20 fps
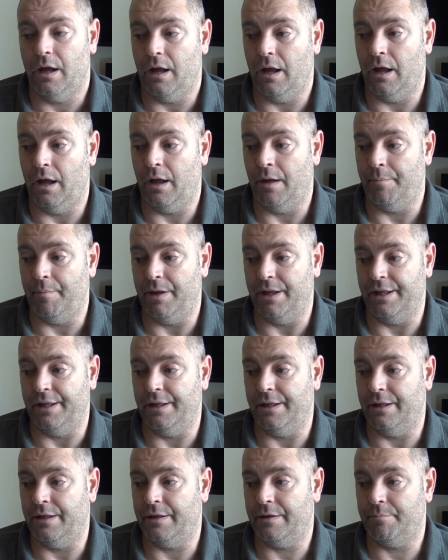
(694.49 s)
Um, it
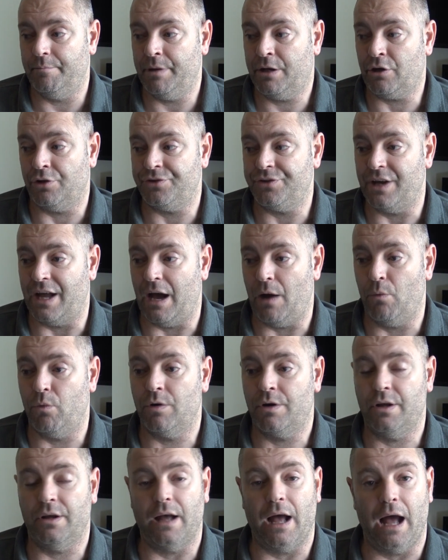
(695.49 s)
because I
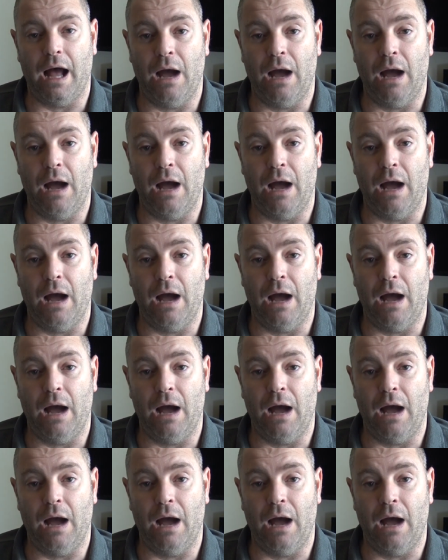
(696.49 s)
would uh,